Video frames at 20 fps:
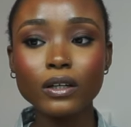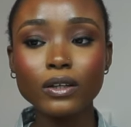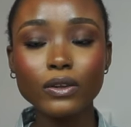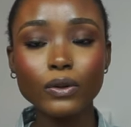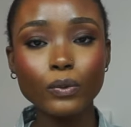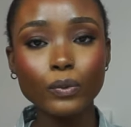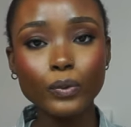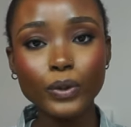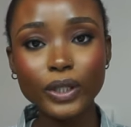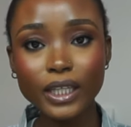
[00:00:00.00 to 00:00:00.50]

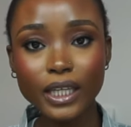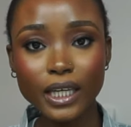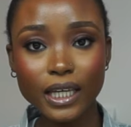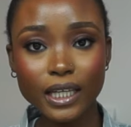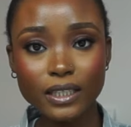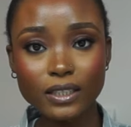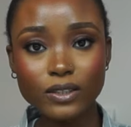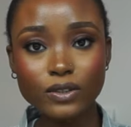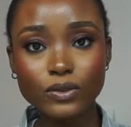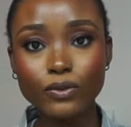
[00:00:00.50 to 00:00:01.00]
the
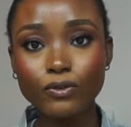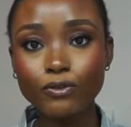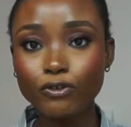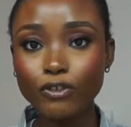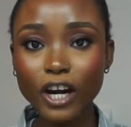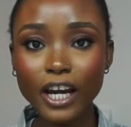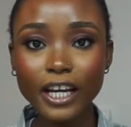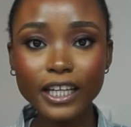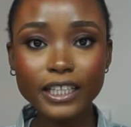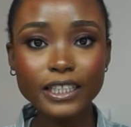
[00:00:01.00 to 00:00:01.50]
weekend, so
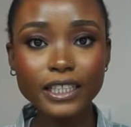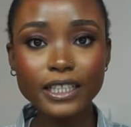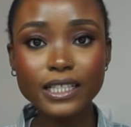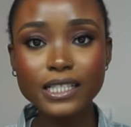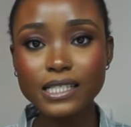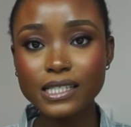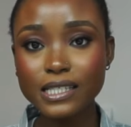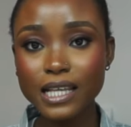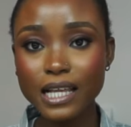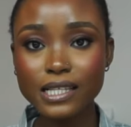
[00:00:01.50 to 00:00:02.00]
Friday,
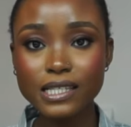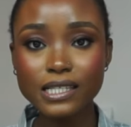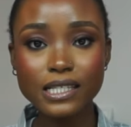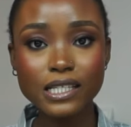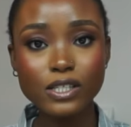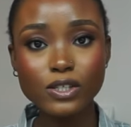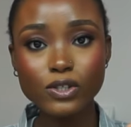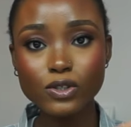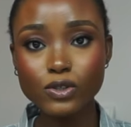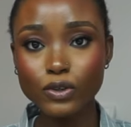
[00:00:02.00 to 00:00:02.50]

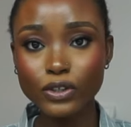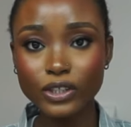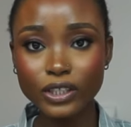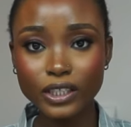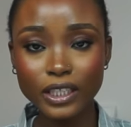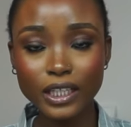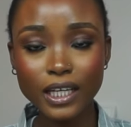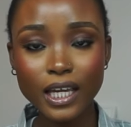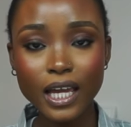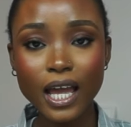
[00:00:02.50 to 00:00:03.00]
Saturday,
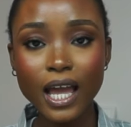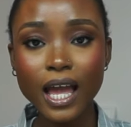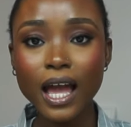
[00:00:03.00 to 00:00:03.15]
Sunday.